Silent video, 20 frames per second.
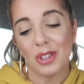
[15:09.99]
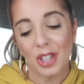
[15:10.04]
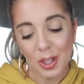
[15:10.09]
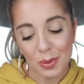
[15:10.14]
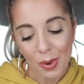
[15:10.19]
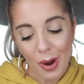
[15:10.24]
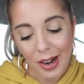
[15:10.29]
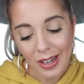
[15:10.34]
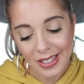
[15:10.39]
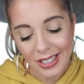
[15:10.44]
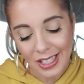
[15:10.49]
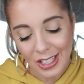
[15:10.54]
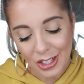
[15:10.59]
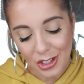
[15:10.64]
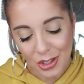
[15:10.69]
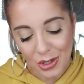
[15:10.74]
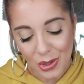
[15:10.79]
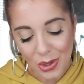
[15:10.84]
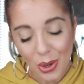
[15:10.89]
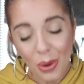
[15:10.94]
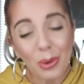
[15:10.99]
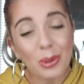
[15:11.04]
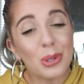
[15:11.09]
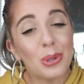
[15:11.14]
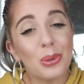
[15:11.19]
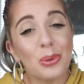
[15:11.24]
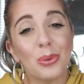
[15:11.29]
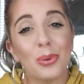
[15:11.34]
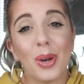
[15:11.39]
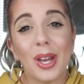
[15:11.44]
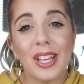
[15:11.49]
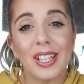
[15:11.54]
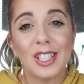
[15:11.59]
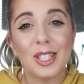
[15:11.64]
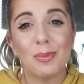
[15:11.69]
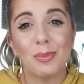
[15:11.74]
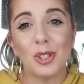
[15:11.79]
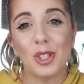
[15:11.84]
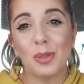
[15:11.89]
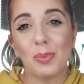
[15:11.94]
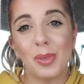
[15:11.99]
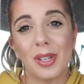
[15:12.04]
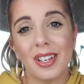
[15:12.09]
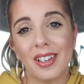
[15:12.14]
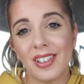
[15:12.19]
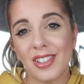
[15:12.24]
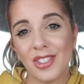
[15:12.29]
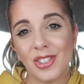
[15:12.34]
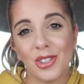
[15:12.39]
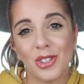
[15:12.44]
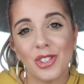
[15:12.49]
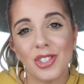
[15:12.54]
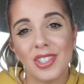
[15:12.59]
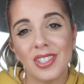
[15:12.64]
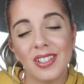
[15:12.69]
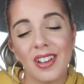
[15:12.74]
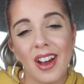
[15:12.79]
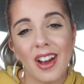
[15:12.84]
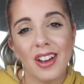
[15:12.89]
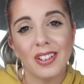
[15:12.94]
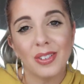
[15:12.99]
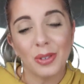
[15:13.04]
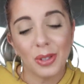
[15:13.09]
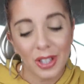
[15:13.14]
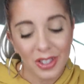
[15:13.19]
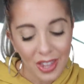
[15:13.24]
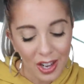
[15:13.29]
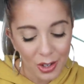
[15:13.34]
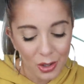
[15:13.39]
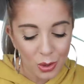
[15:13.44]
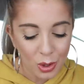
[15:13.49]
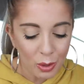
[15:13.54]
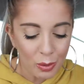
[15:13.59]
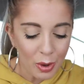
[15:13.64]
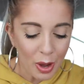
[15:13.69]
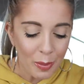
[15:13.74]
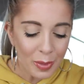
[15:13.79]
these products tend to just go to waste just because they're just not really that enjoyable.